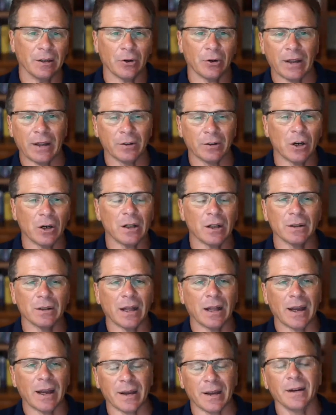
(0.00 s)
know, they look
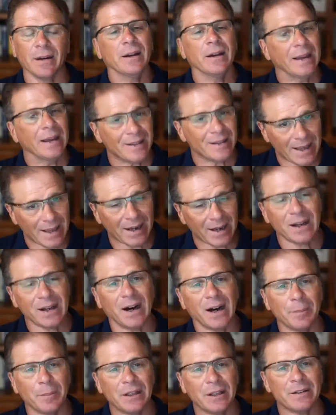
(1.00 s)
alike. Is that a
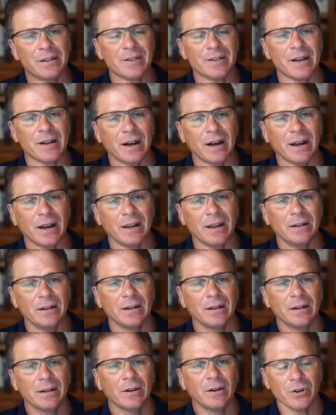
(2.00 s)
common design
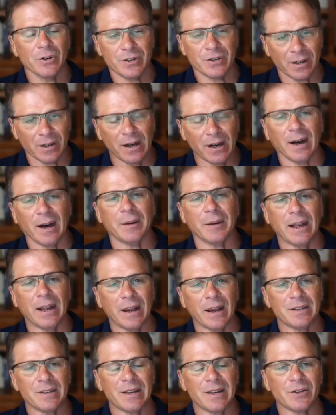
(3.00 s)
or is it a common
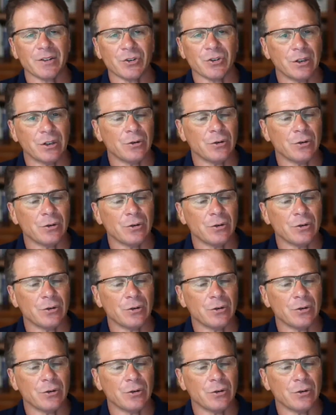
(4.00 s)
ancestor?